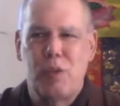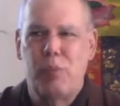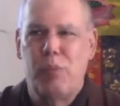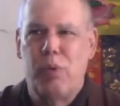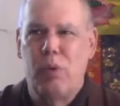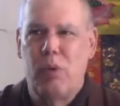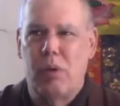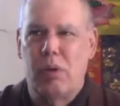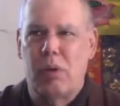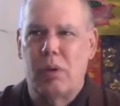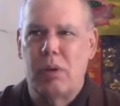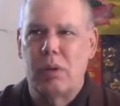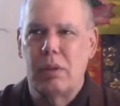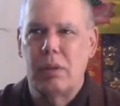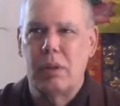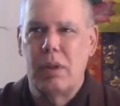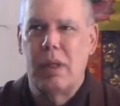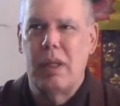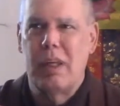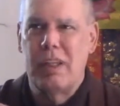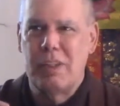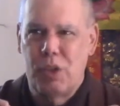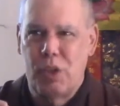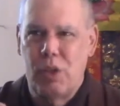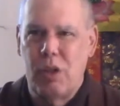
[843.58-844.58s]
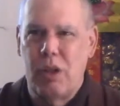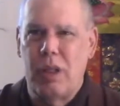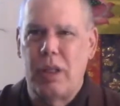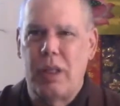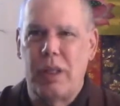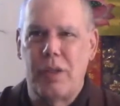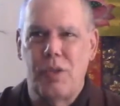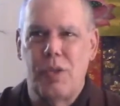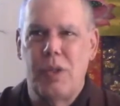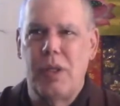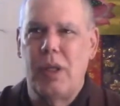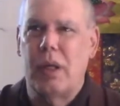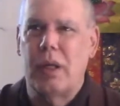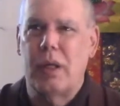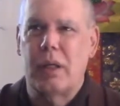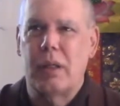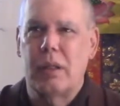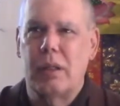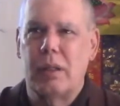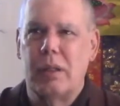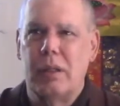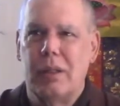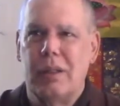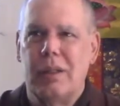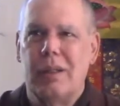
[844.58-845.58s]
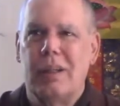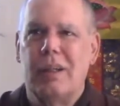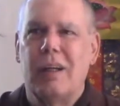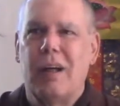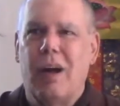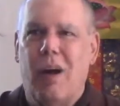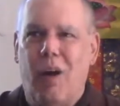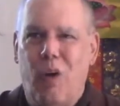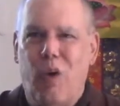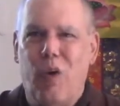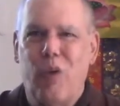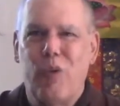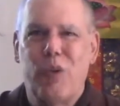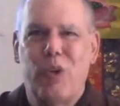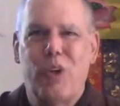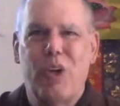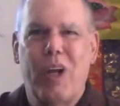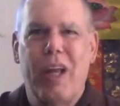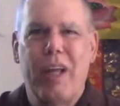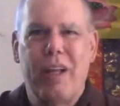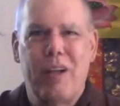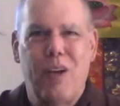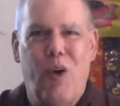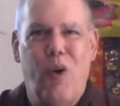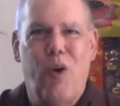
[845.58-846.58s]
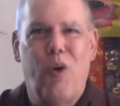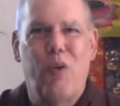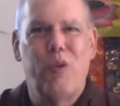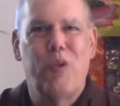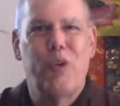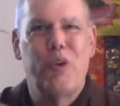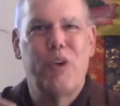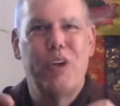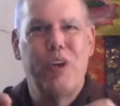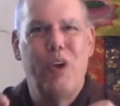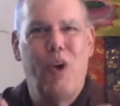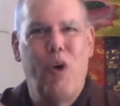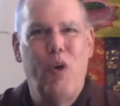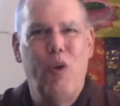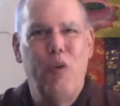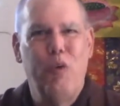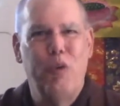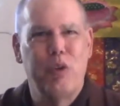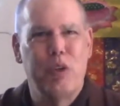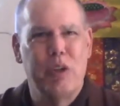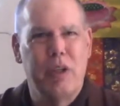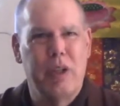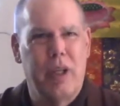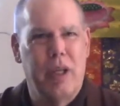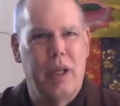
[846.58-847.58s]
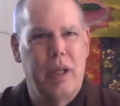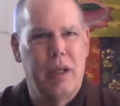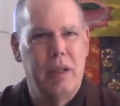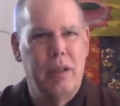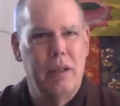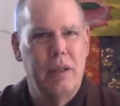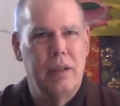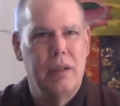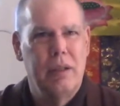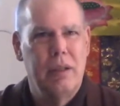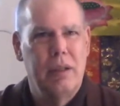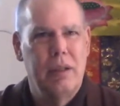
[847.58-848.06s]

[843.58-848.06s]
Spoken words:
born is going to get sick over and over and over again.